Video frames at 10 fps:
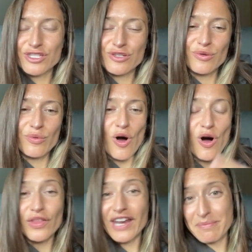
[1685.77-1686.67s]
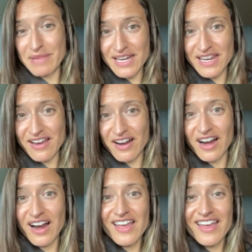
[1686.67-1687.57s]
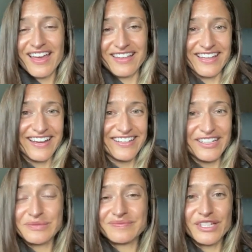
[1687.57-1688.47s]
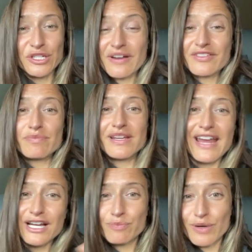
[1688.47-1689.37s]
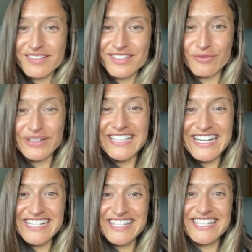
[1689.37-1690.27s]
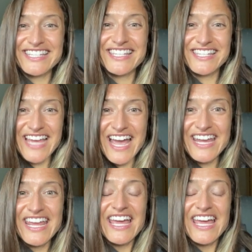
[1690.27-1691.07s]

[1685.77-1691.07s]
So all that I mean here, and like, you don't have to be an expert to realize this, is that